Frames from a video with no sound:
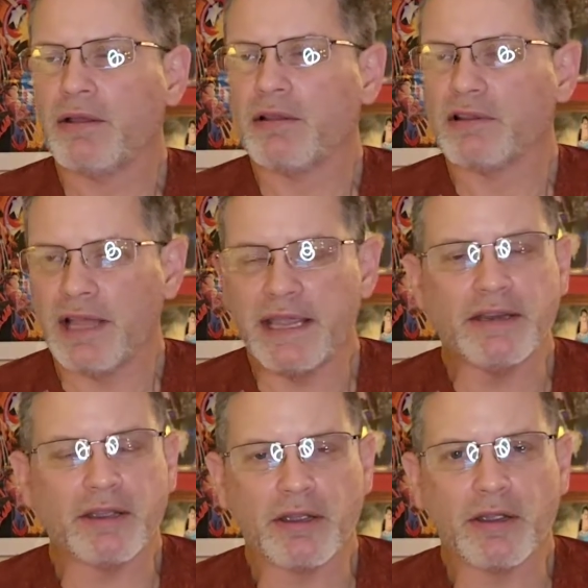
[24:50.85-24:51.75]
late
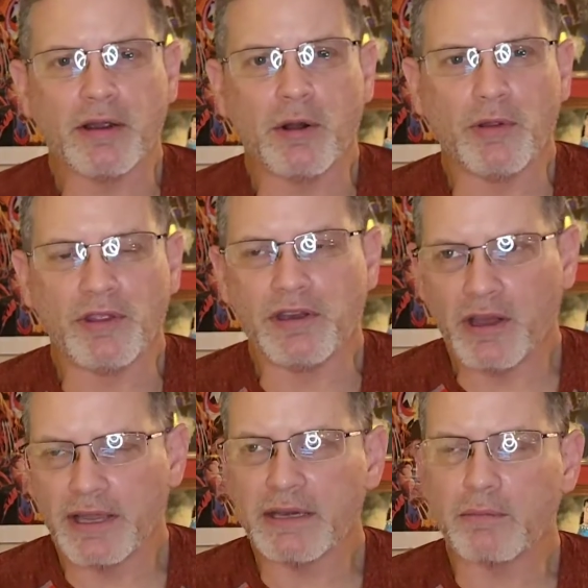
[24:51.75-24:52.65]
on the
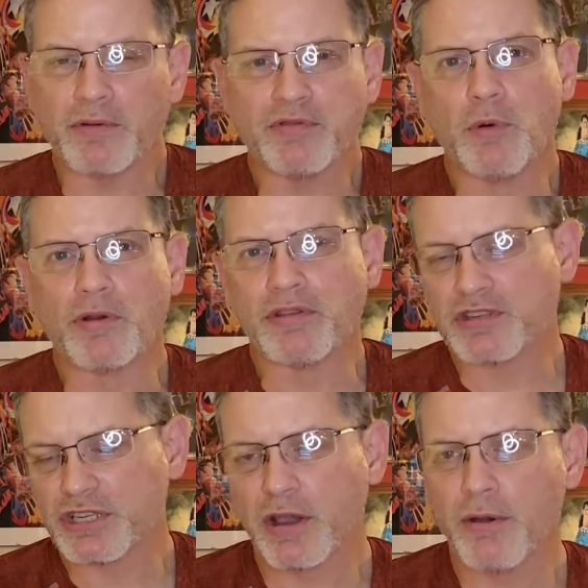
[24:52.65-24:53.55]
night before the
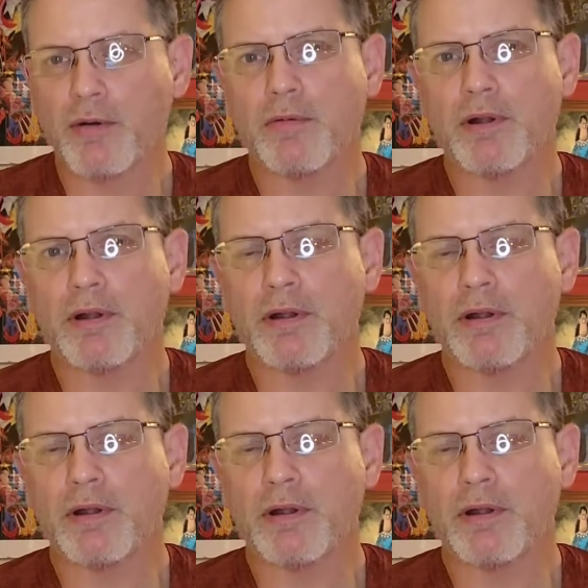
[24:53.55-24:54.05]
show,